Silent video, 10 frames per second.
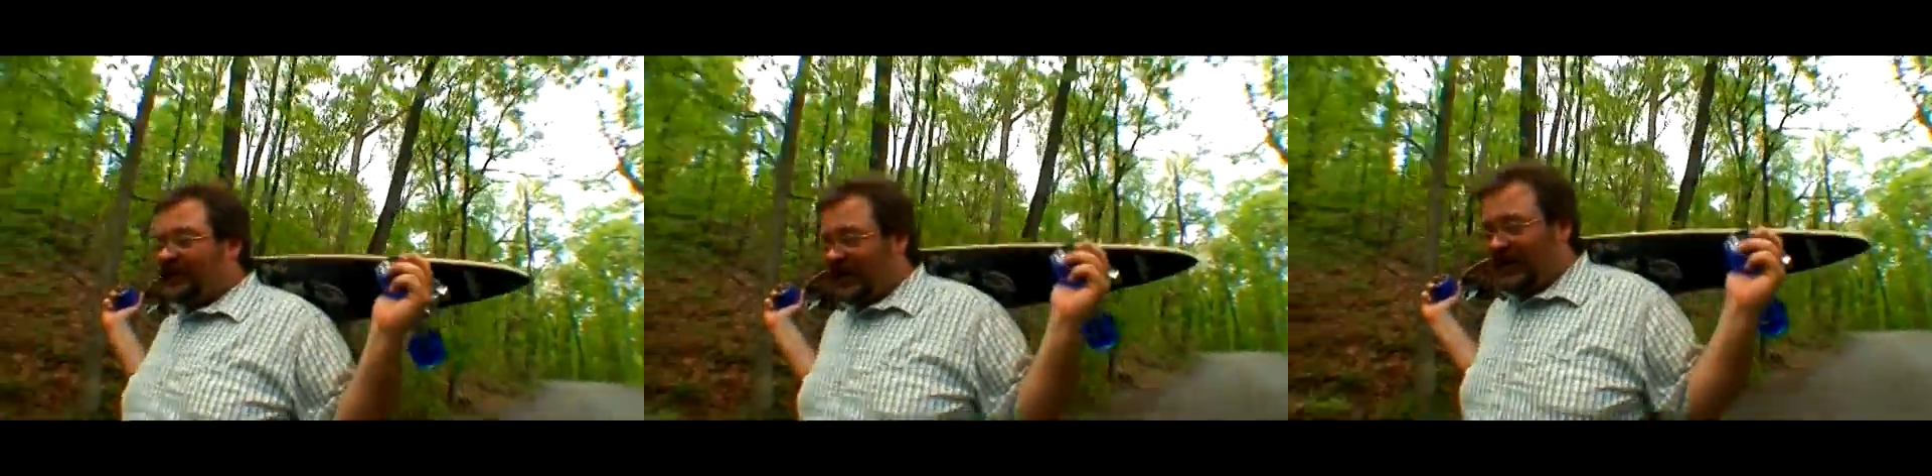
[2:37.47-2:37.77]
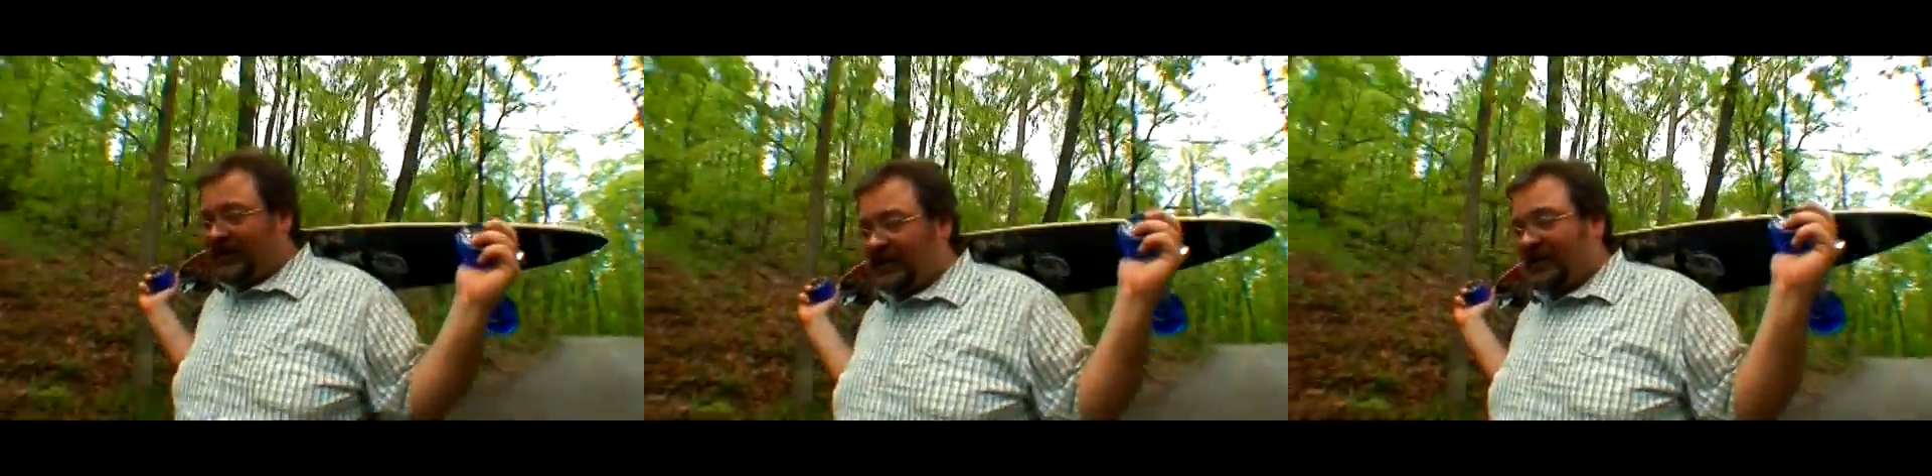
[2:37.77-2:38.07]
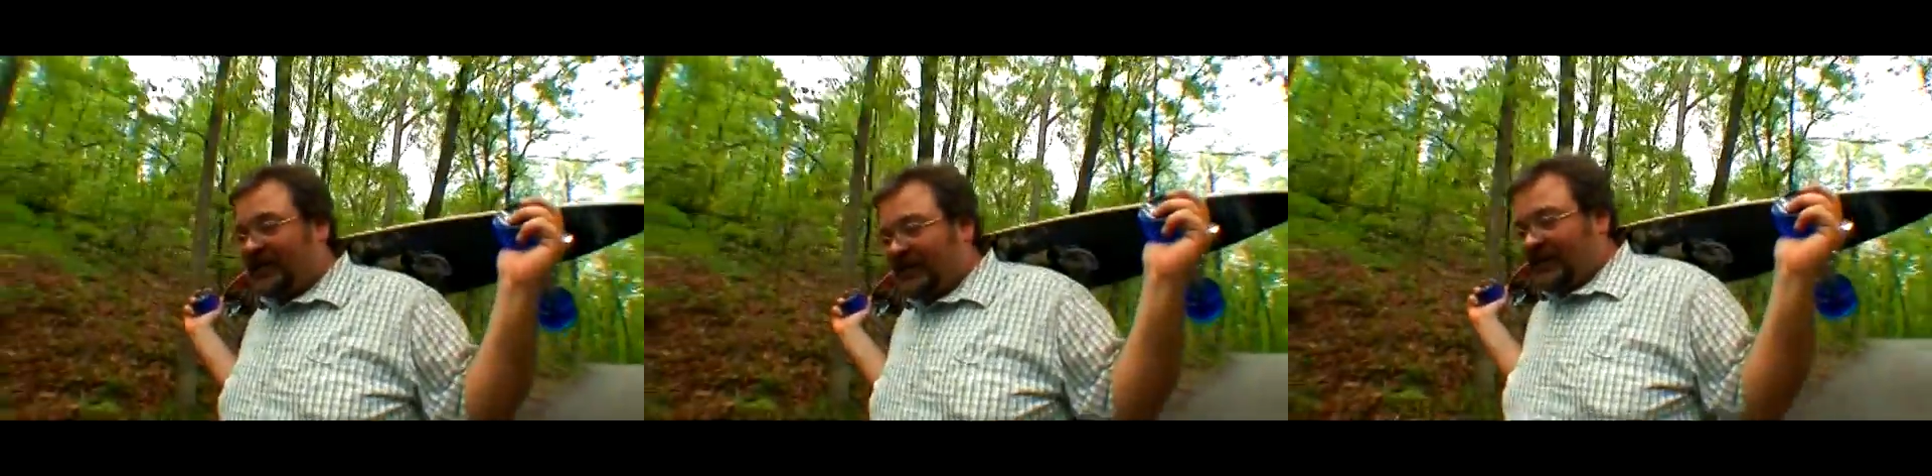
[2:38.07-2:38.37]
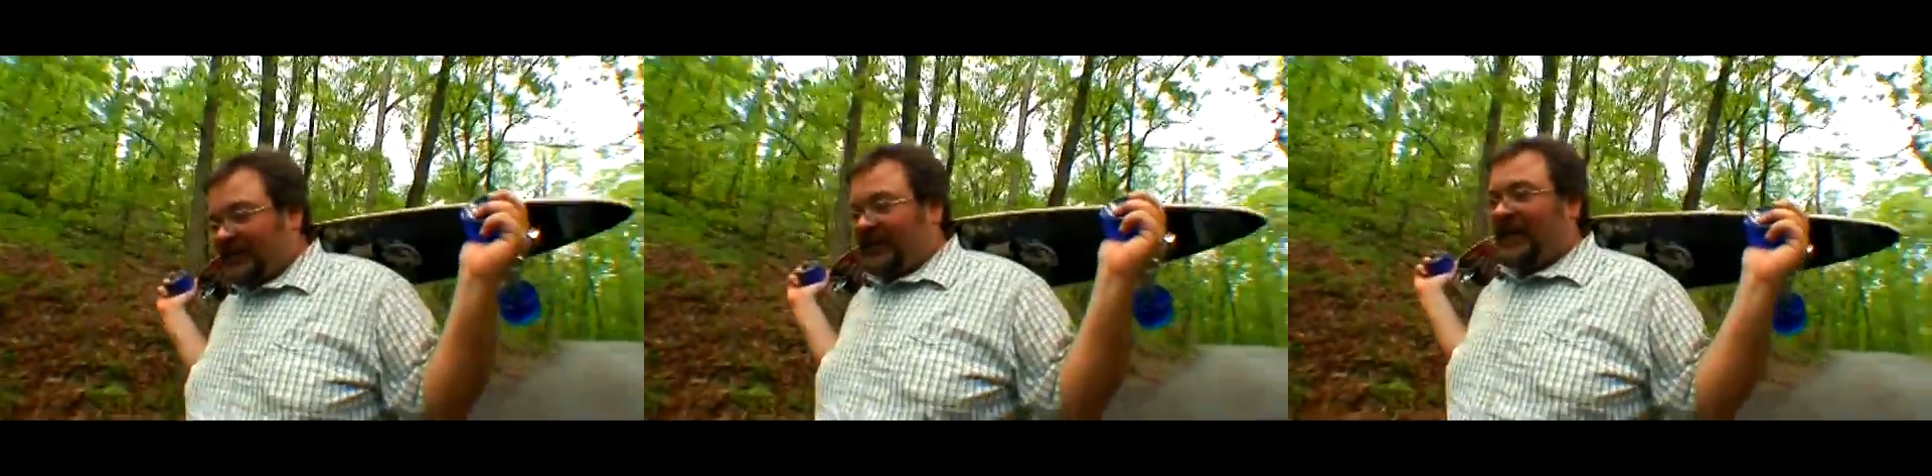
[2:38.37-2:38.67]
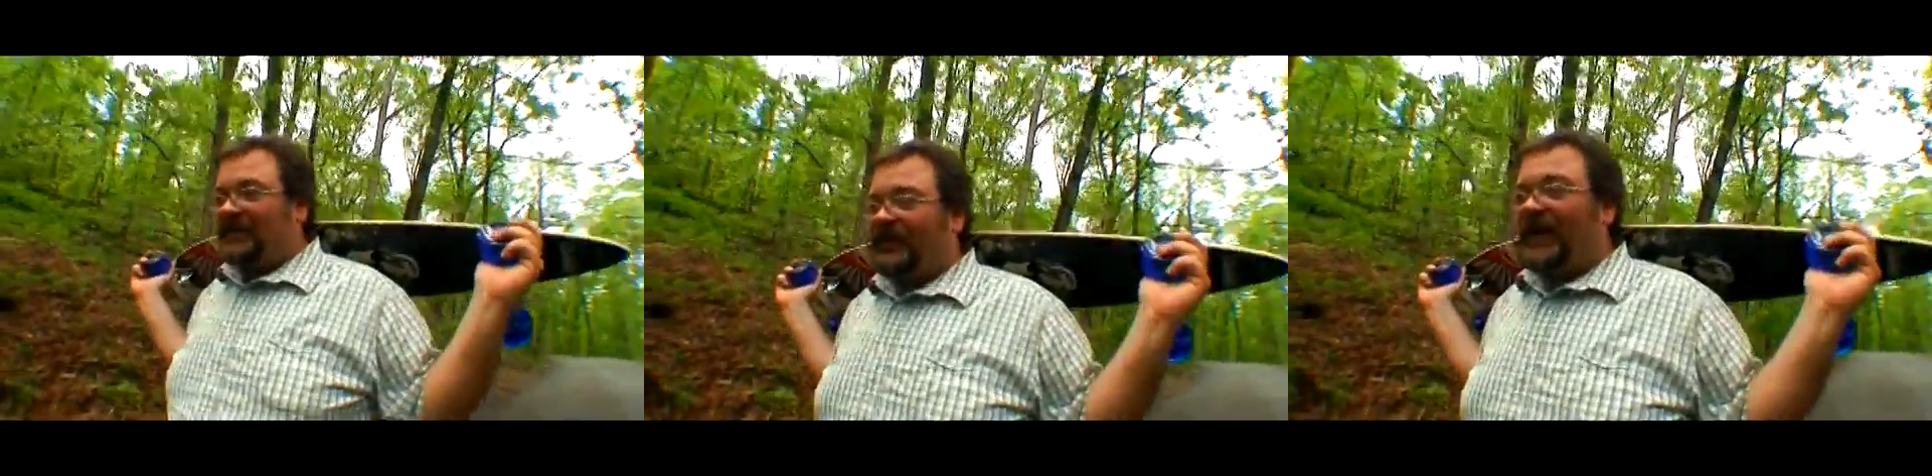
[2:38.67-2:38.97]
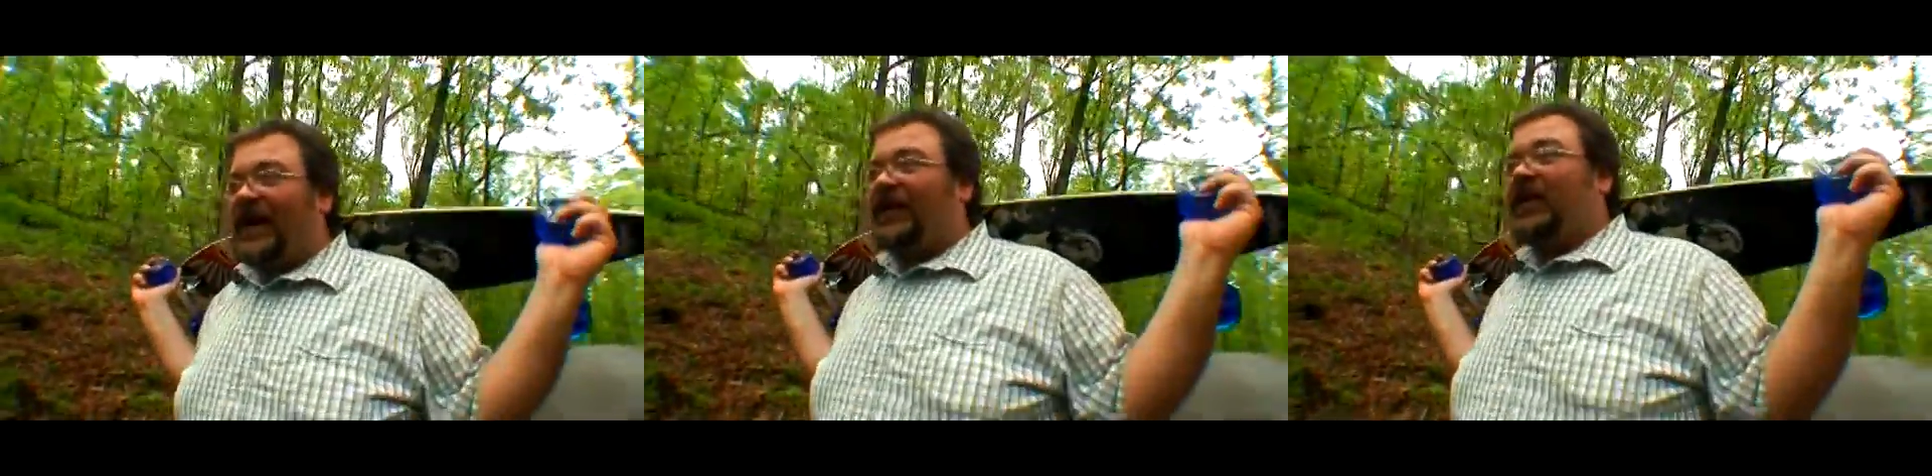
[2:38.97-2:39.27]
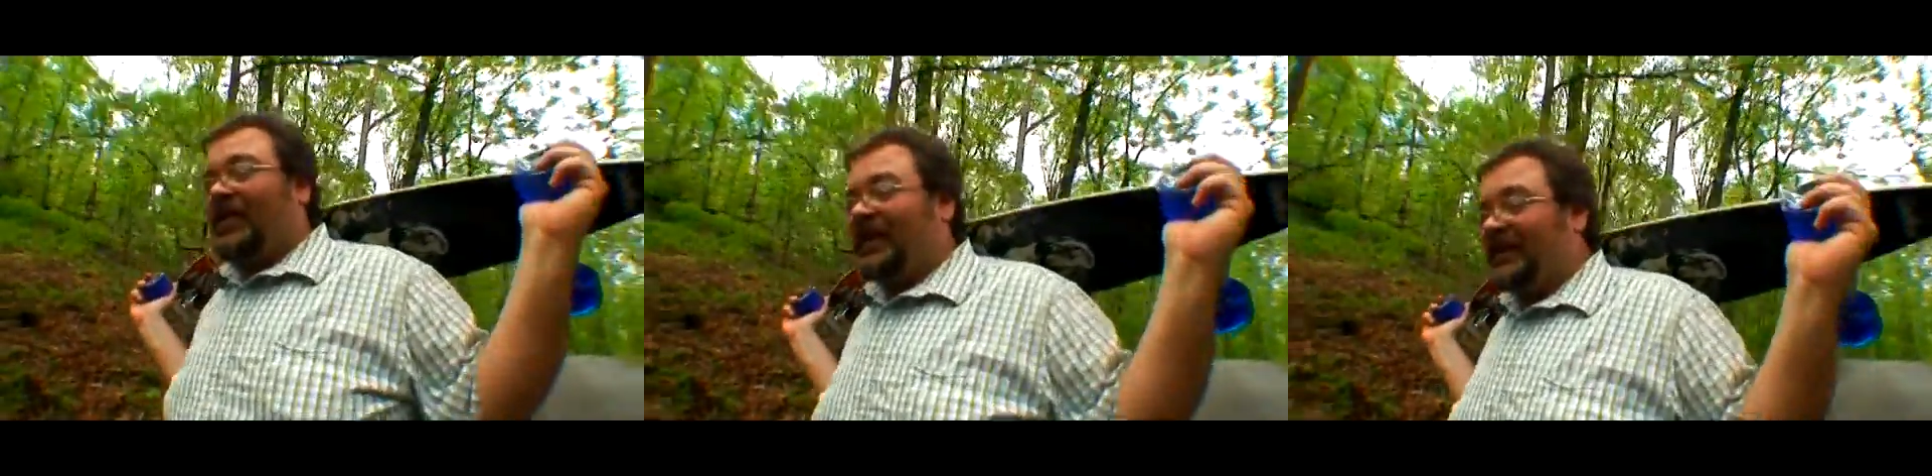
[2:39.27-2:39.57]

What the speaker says: things to keep the fire going.